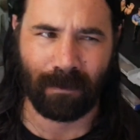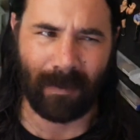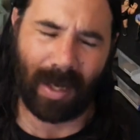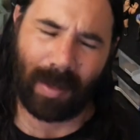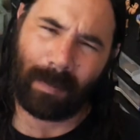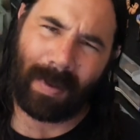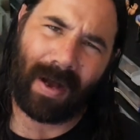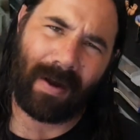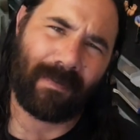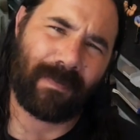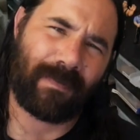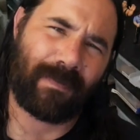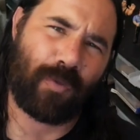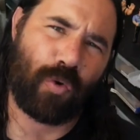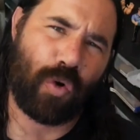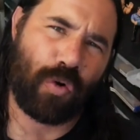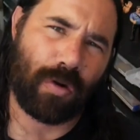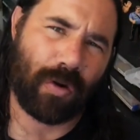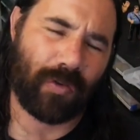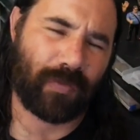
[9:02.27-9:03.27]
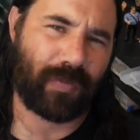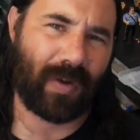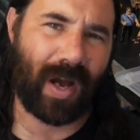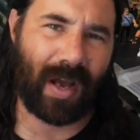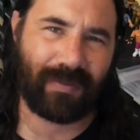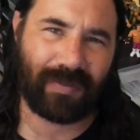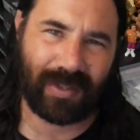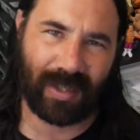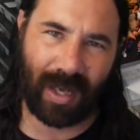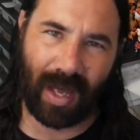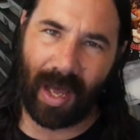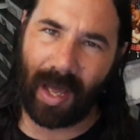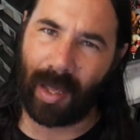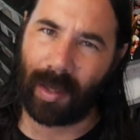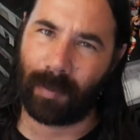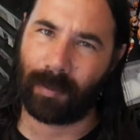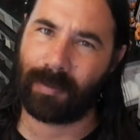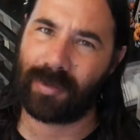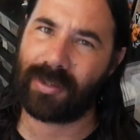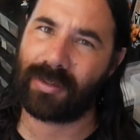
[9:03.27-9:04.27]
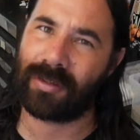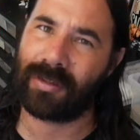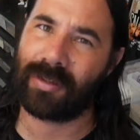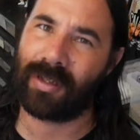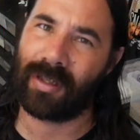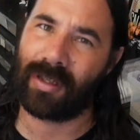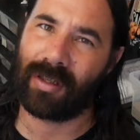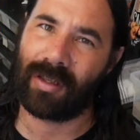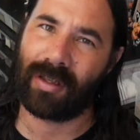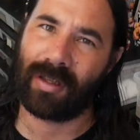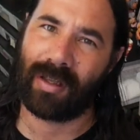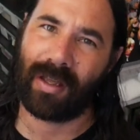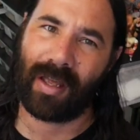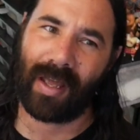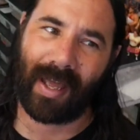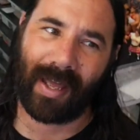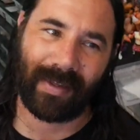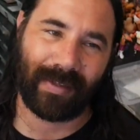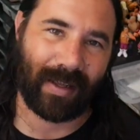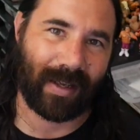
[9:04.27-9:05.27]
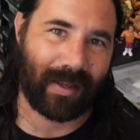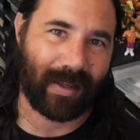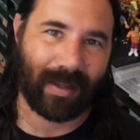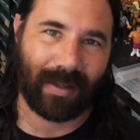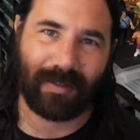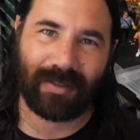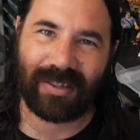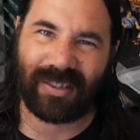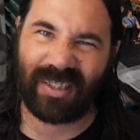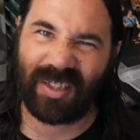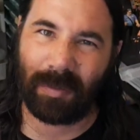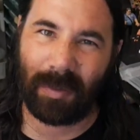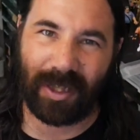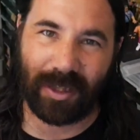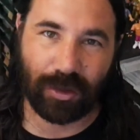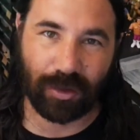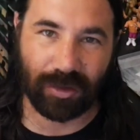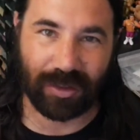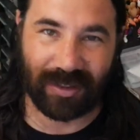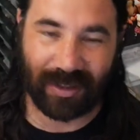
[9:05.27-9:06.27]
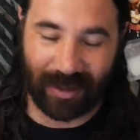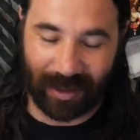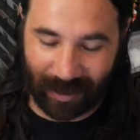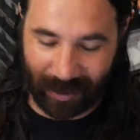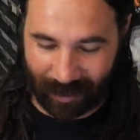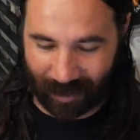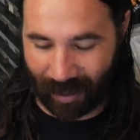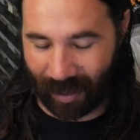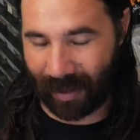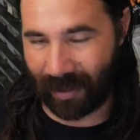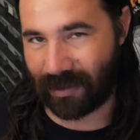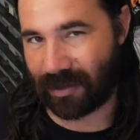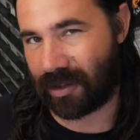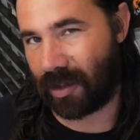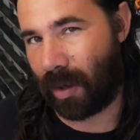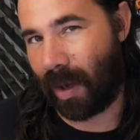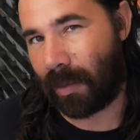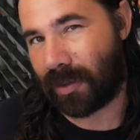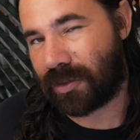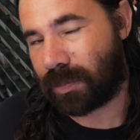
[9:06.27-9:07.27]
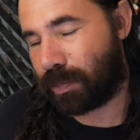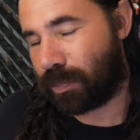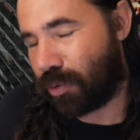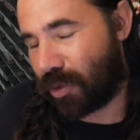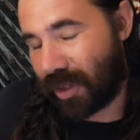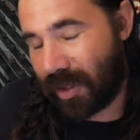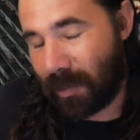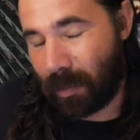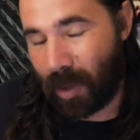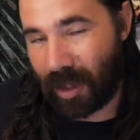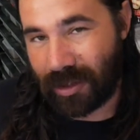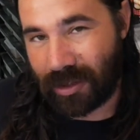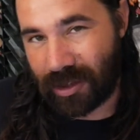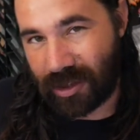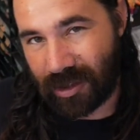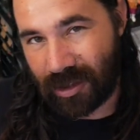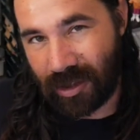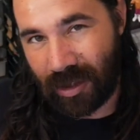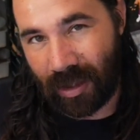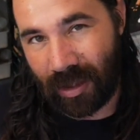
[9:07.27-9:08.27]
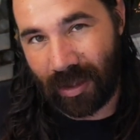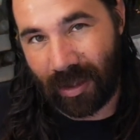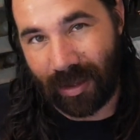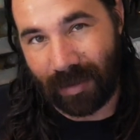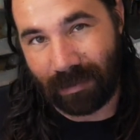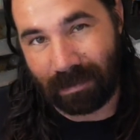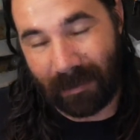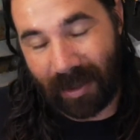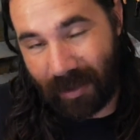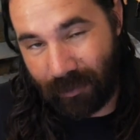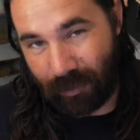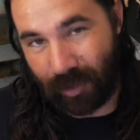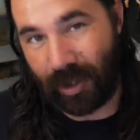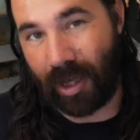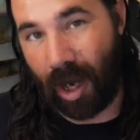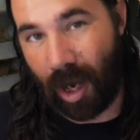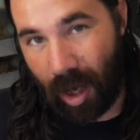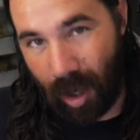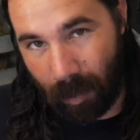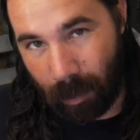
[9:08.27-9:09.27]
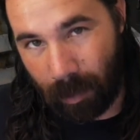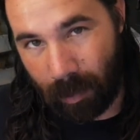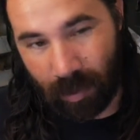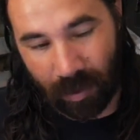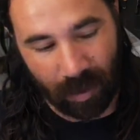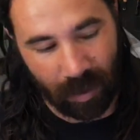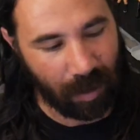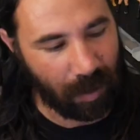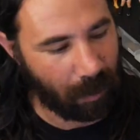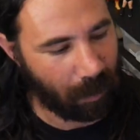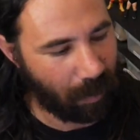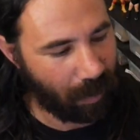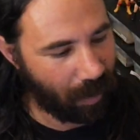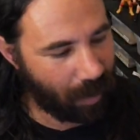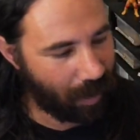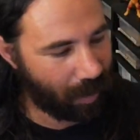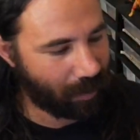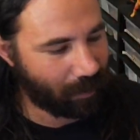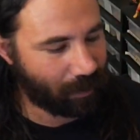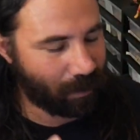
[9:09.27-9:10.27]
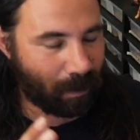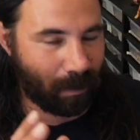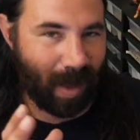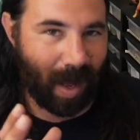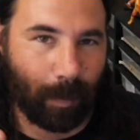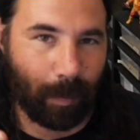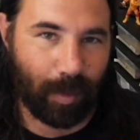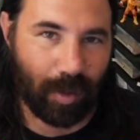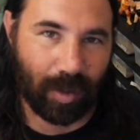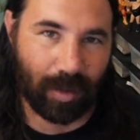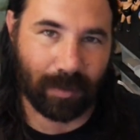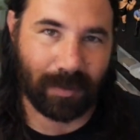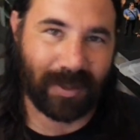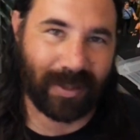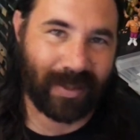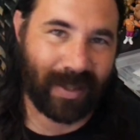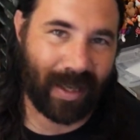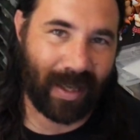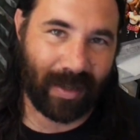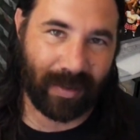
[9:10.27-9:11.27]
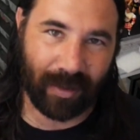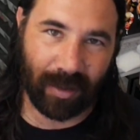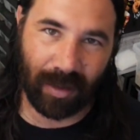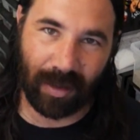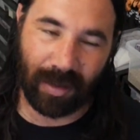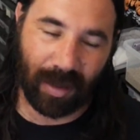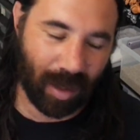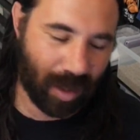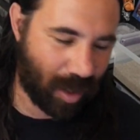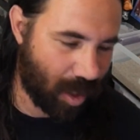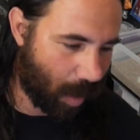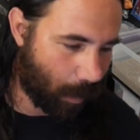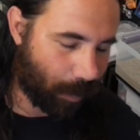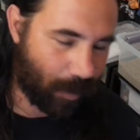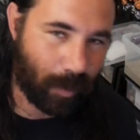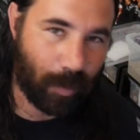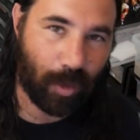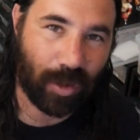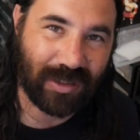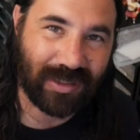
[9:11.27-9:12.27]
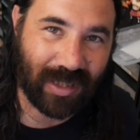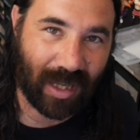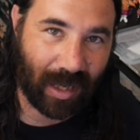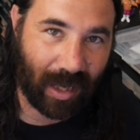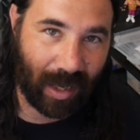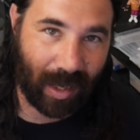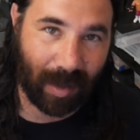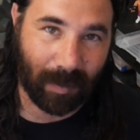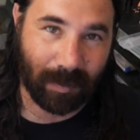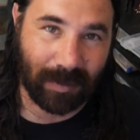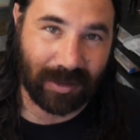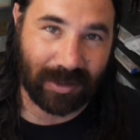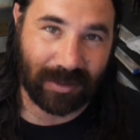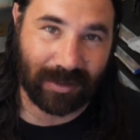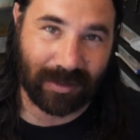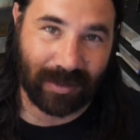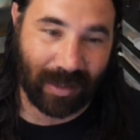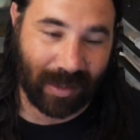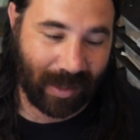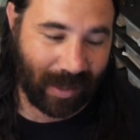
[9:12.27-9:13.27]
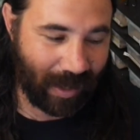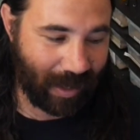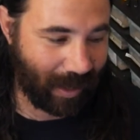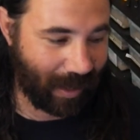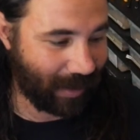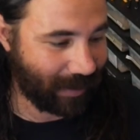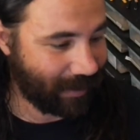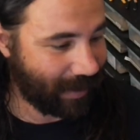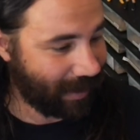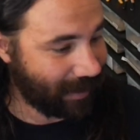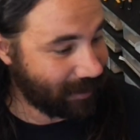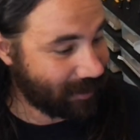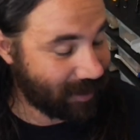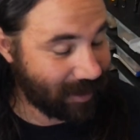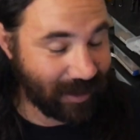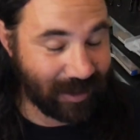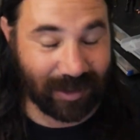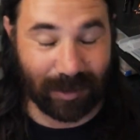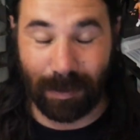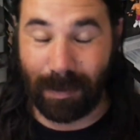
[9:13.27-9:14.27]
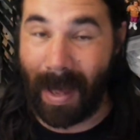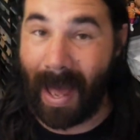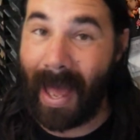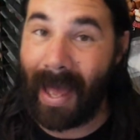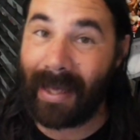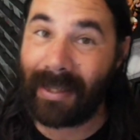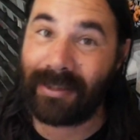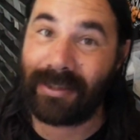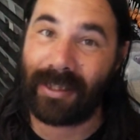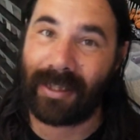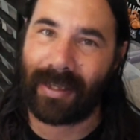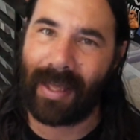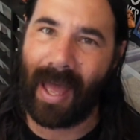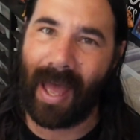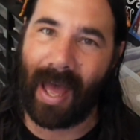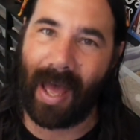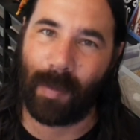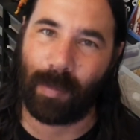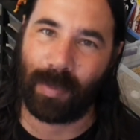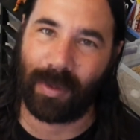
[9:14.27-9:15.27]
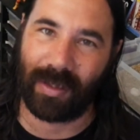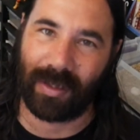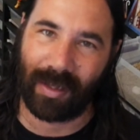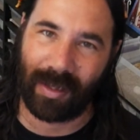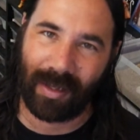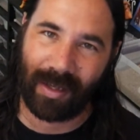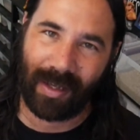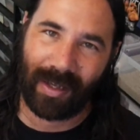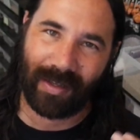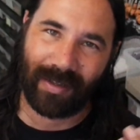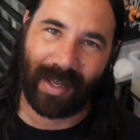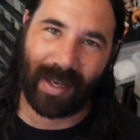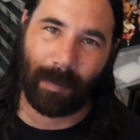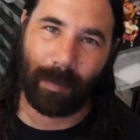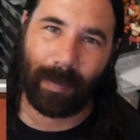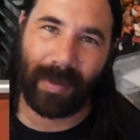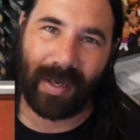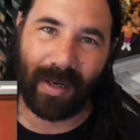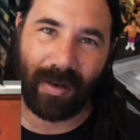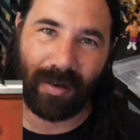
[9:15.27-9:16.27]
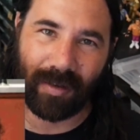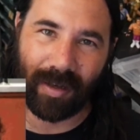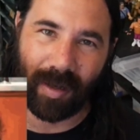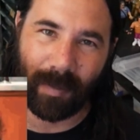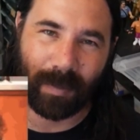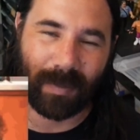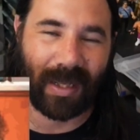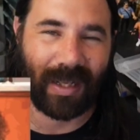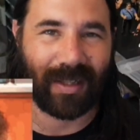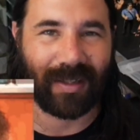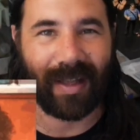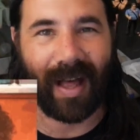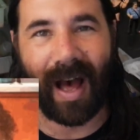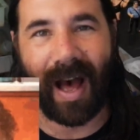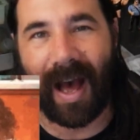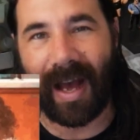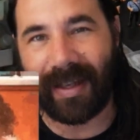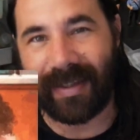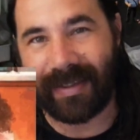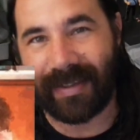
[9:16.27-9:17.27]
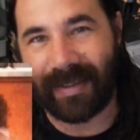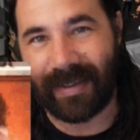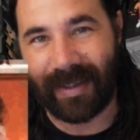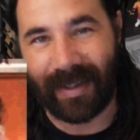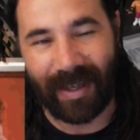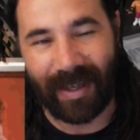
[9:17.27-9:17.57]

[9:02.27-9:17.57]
about four or five times and they didn't seem interested again, so I was pretty much giving up. But I put them together a couple more times and then just magic happened. They paired up, they locked,